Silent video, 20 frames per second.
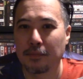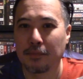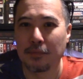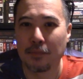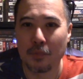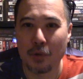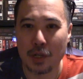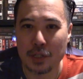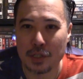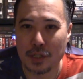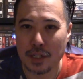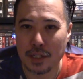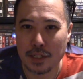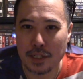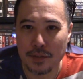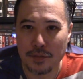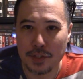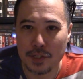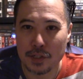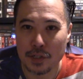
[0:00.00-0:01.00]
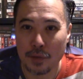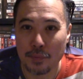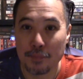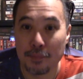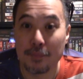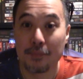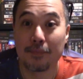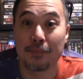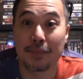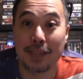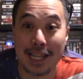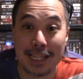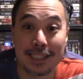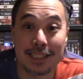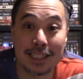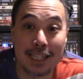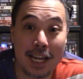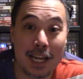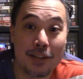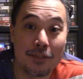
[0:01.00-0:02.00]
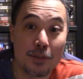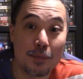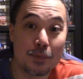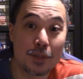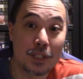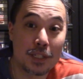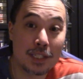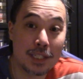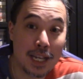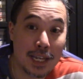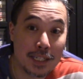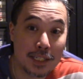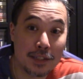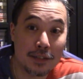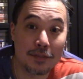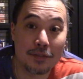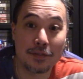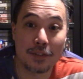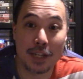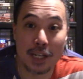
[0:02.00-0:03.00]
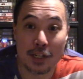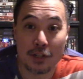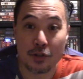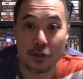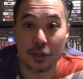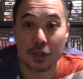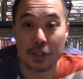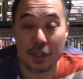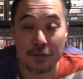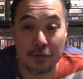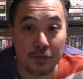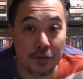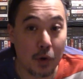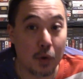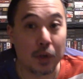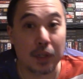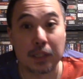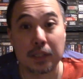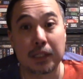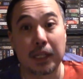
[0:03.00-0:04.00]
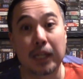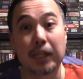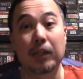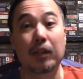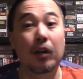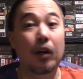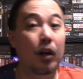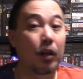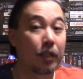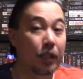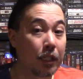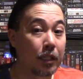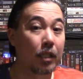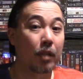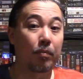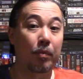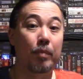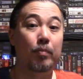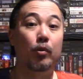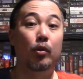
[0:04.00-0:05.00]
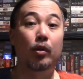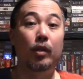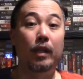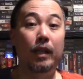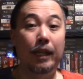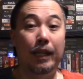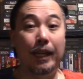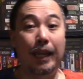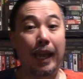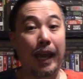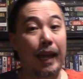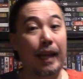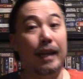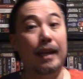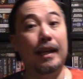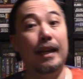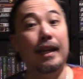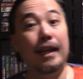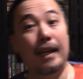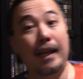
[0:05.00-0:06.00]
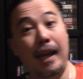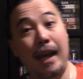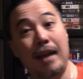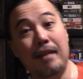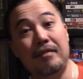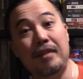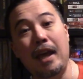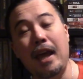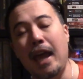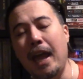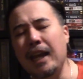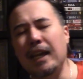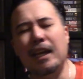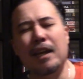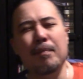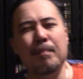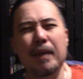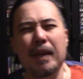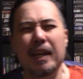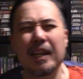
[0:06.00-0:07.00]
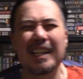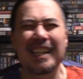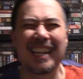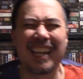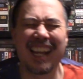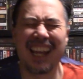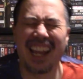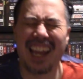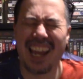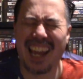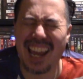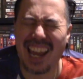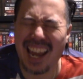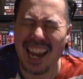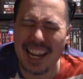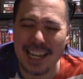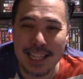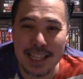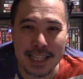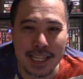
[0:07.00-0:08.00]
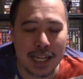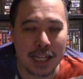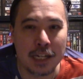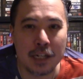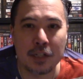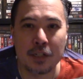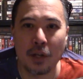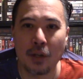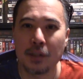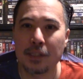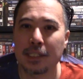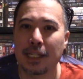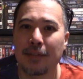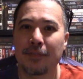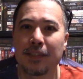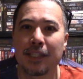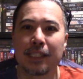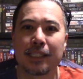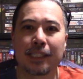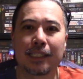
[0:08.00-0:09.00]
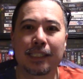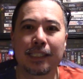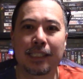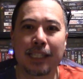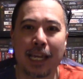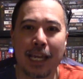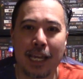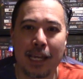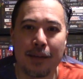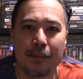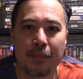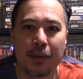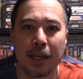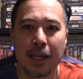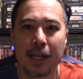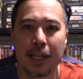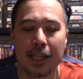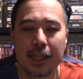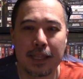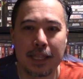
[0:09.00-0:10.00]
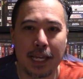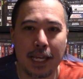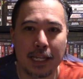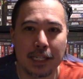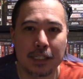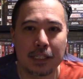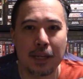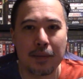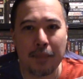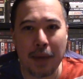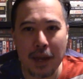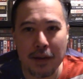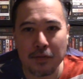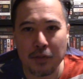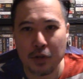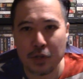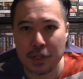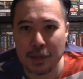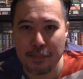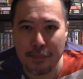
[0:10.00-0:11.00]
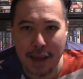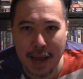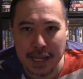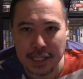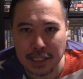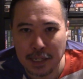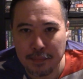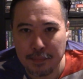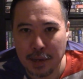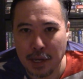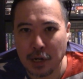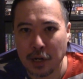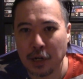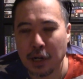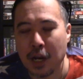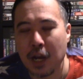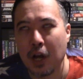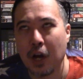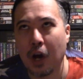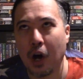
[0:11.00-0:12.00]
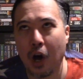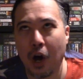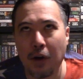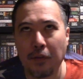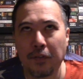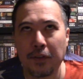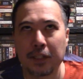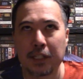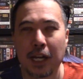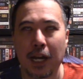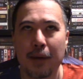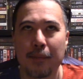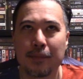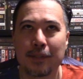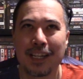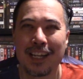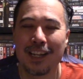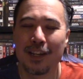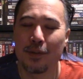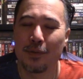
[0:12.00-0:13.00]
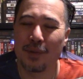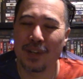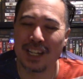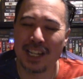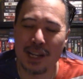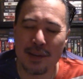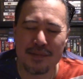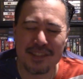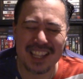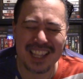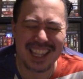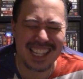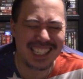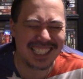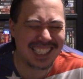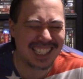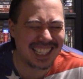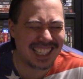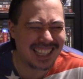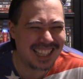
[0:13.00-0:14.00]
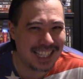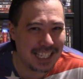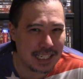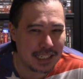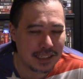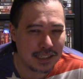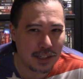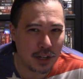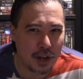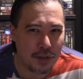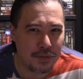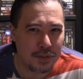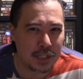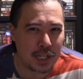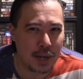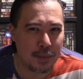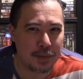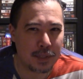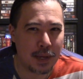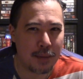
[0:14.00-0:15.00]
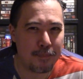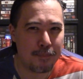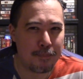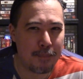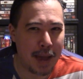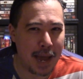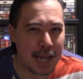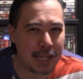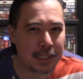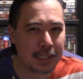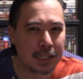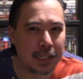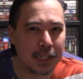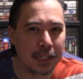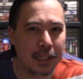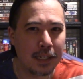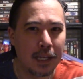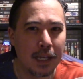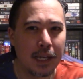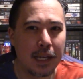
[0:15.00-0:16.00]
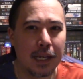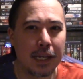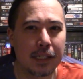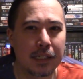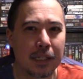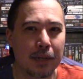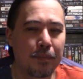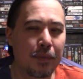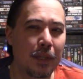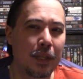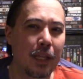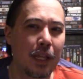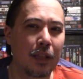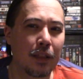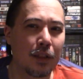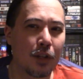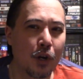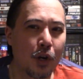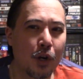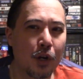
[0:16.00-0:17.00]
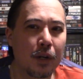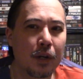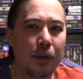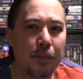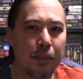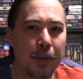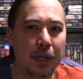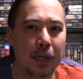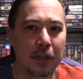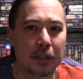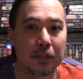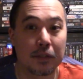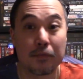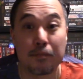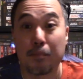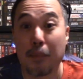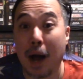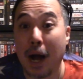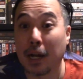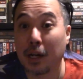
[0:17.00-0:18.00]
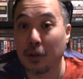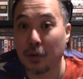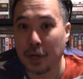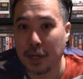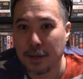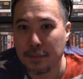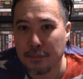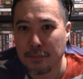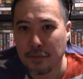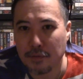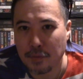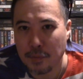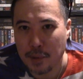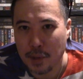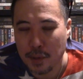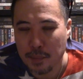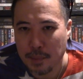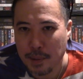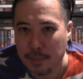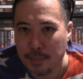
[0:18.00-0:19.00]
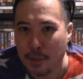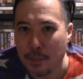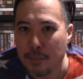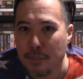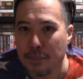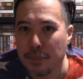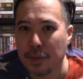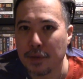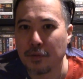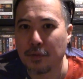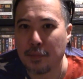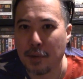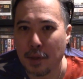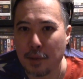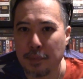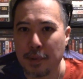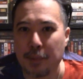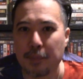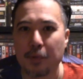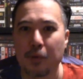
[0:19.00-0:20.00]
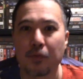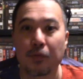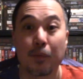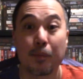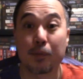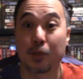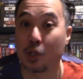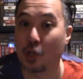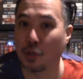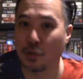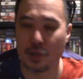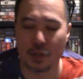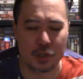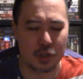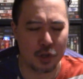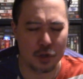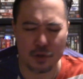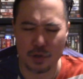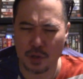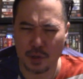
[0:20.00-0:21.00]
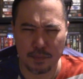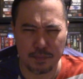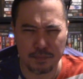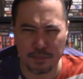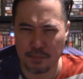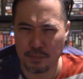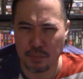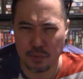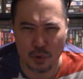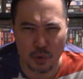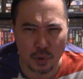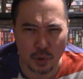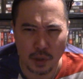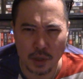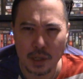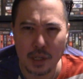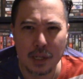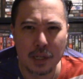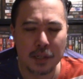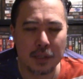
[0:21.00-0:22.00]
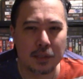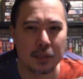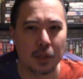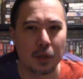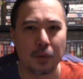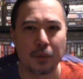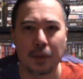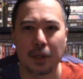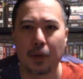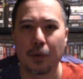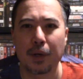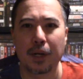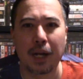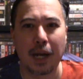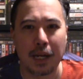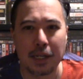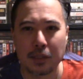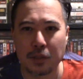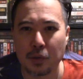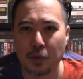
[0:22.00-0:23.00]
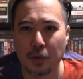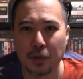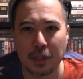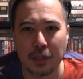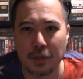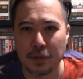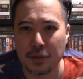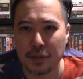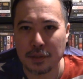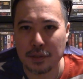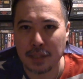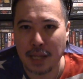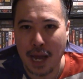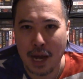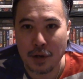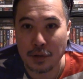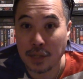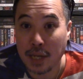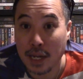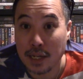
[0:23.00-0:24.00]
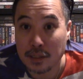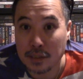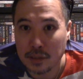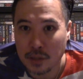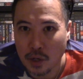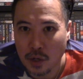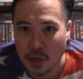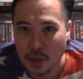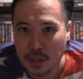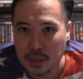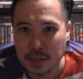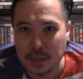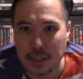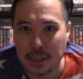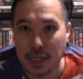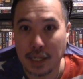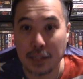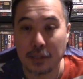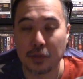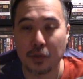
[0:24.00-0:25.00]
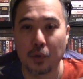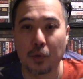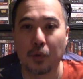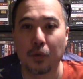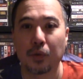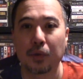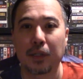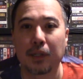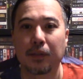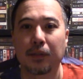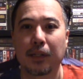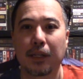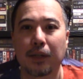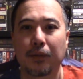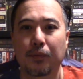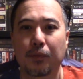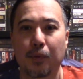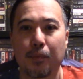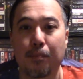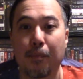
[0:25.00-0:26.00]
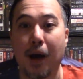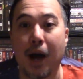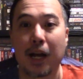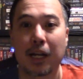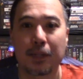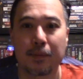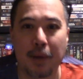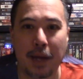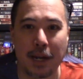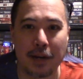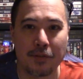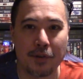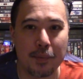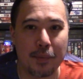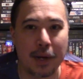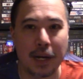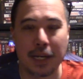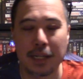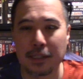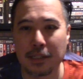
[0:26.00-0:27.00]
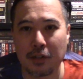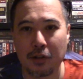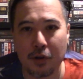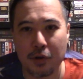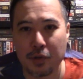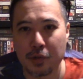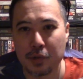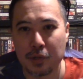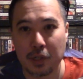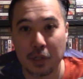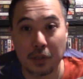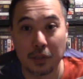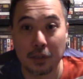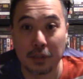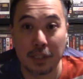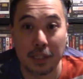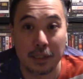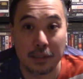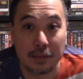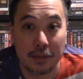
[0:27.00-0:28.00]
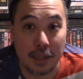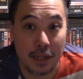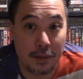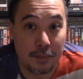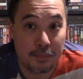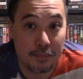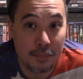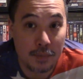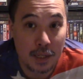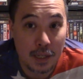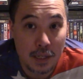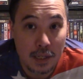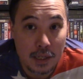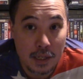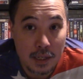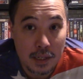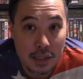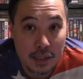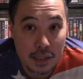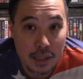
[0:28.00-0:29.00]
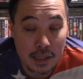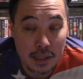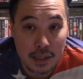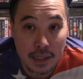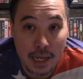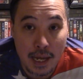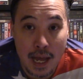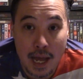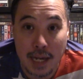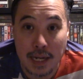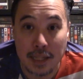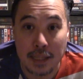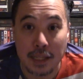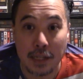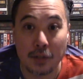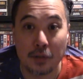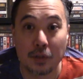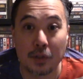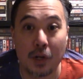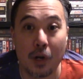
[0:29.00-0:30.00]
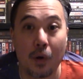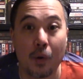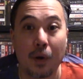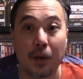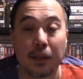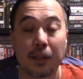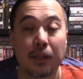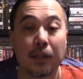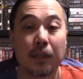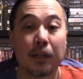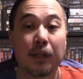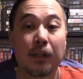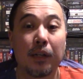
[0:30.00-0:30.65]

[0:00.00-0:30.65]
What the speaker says: watched it on a TV show. That's the kind of obsessive interest and focus that autistic people can have. And it can be in anything, and adults have the same things. They may have learned to mask it better. Oftentimes, when it comes to things like this, oftentimes that masking is something they learned because of mockery from other people. From children are brutal. So, you know, in high school, you know, the outcast nerds in high school that were mocked by everybody as they grow into adulthood, they hide it. They don't go on their